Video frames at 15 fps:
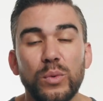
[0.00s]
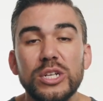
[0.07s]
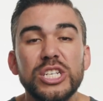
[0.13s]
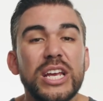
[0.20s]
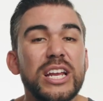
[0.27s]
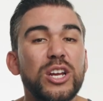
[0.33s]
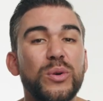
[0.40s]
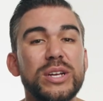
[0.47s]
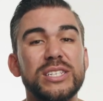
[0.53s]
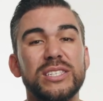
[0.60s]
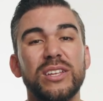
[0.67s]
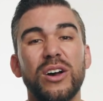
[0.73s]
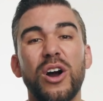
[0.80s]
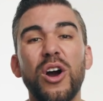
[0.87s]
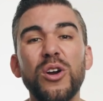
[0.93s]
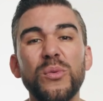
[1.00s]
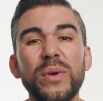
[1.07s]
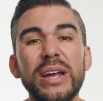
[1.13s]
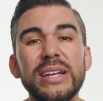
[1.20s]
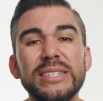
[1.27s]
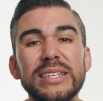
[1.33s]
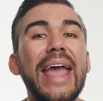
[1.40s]
which increases the heart
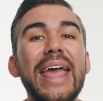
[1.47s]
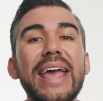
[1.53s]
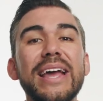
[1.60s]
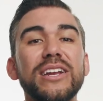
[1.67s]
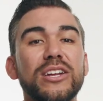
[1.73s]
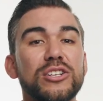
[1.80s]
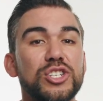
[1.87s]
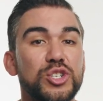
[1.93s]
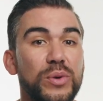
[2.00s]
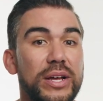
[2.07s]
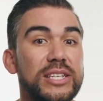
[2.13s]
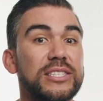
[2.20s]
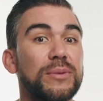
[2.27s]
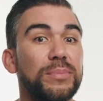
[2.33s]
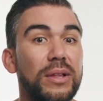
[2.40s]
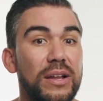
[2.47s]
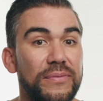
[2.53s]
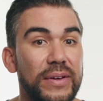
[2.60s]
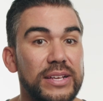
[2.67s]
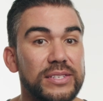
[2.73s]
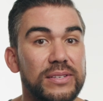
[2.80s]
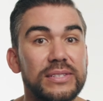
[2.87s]
rate and constricts the blood
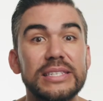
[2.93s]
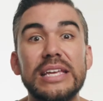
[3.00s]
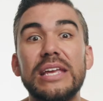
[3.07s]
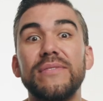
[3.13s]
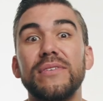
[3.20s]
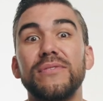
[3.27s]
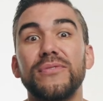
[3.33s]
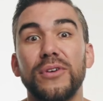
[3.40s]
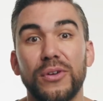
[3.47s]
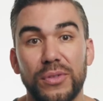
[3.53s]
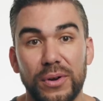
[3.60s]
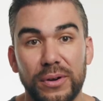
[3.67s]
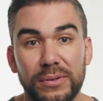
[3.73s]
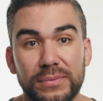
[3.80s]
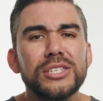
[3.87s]
vessels even further.